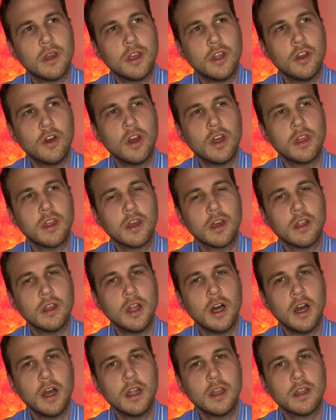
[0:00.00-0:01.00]
I think a
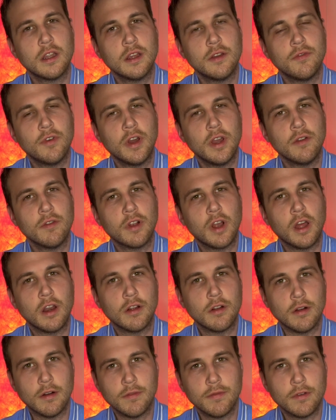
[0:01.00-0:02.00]
lot if I ever got a
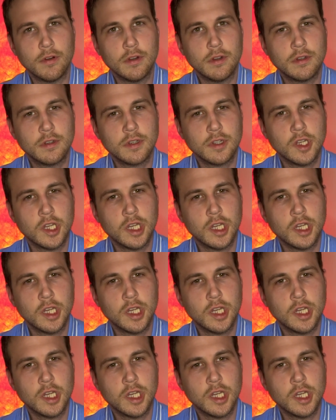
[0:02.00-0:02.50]
girlfriend,